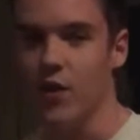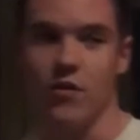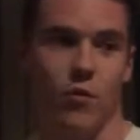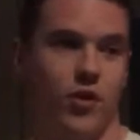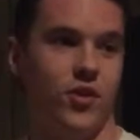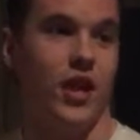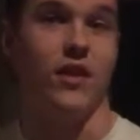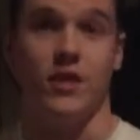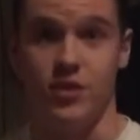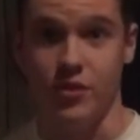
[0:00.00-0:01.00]
you ever wondered how
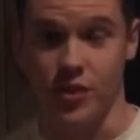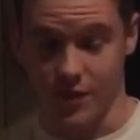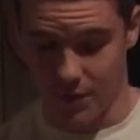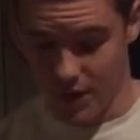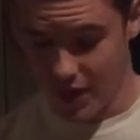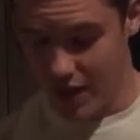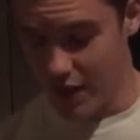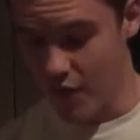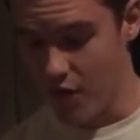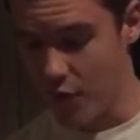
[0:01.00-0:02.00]
they do it?
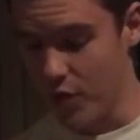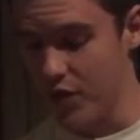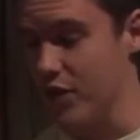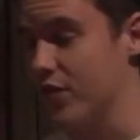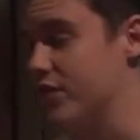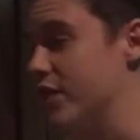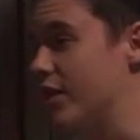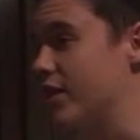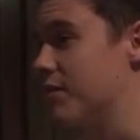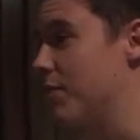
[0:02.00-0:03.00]
Have you ever wondered if there's
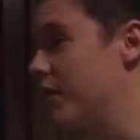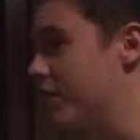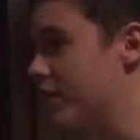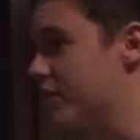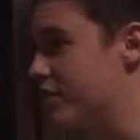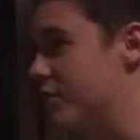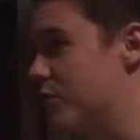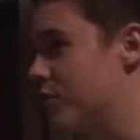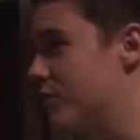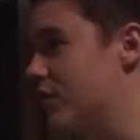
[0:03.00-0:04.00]
any benefits to,